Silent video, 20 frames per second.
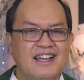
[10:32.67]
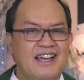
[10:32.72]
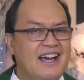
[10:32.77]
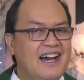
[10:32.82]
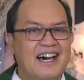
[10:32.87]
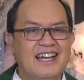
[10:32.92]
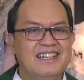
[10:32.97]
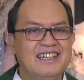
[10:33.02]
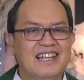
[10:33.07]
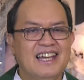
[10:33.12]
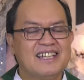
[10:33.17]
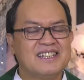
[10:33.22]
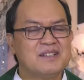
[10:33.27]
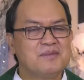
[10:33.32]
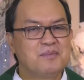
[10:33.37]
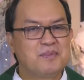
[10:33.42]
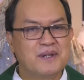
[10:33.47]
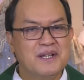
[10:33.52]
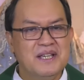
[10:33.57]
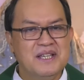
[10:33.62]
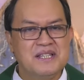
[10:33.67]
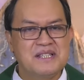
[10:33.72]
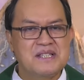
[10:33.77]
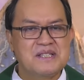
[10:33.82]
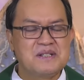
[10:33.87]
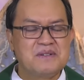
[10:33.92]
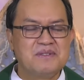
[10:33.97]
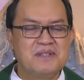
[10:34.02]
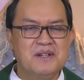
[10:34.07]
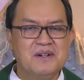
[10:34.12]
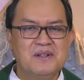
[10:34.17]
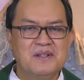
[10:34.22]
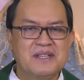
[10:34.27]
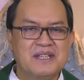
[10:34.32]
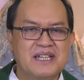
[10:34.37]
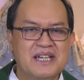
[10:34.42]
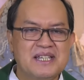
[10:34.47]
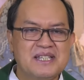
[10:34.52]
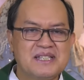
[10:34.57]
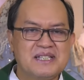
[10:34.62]
Unlike the priests of the Old
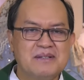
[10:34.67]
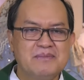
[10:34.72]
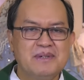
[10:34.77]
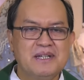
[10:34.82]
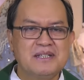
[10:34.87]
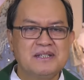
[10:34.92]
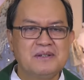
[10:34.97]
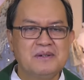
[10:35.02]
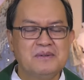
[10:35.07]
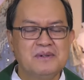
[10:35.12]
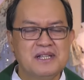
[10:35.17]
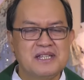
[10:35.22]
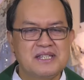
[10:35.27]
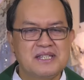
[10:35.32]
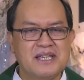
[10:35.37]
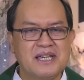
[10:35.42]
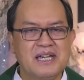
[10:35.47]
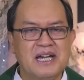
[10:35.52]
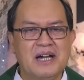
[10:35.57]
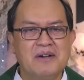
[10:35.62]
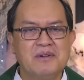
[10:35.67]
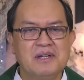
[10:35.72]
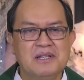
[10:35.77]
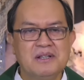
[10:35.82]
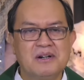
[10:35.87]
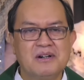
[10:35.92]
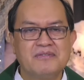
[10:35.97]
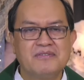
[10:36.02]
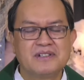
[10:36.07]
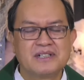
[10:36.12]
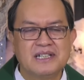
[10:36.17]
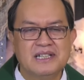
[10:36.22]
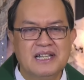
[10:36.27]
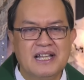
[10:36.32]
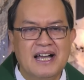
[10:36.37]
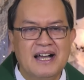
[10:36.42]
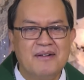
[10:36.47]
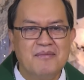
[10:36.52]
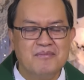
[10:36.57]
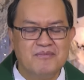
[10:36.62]
Testament who will say, "I will offer a
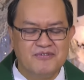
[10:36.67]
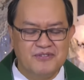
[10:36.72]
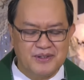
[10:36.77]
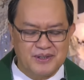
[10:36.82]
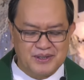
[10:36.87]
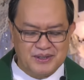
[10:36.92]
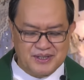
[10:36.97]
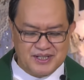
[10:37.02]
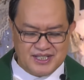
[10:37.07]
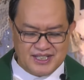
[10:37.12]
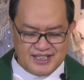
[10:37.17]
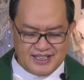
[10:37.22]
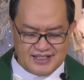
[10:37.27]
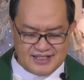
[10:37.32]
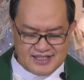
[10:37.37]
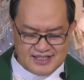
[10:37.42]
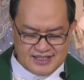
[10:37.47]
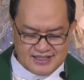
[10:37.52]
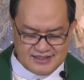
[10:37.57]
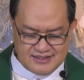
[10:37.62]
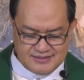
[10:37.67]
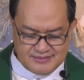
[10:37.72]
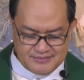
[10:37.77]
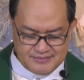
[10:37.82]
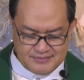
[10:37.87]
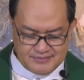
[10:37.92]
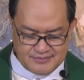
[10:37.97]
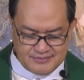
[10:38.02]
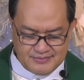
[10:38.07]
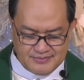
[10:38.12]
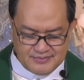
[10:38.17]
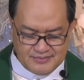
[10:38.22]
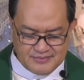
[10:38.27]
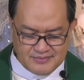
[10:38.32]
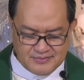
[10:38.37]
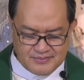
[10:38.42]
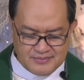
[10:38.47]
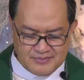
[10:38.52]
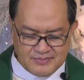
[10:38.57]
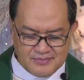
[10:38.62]
lamb for your sins,"
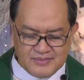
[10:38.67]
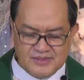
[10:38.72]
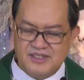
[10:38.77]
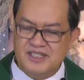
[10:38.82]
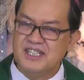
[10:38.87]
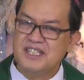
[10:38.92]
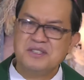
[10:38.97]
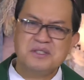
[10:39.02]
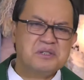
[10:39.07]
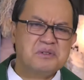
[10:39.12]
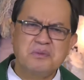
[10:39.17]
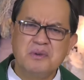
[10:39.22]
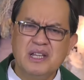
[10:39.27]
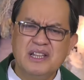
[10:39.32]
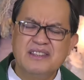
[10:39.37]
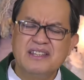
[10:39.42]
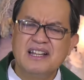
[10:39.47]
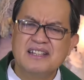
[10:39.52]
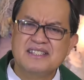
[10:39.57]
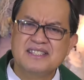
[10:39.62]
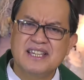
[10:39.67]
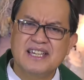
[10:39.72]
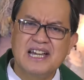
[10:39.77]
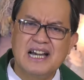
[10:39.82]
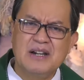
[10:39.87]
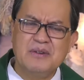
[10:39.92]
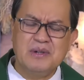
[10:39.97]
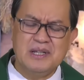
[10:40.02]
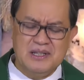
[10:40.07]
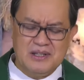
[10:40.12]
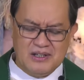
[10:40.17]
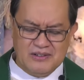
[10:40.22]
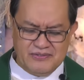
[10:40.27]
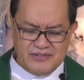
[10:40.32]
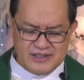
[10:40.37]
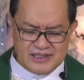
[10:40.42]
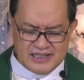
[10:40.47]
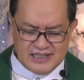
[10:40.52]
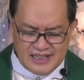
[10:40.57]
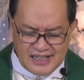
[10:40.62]
Jesus will not say, "I will
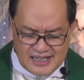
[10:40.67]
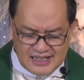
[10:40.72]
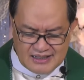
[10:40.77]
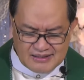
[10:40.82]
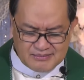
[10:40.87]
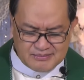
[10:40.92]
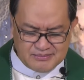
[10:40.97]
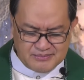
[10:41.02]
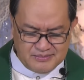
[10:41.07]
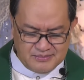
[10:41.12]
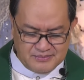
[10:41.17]
offer a lamb."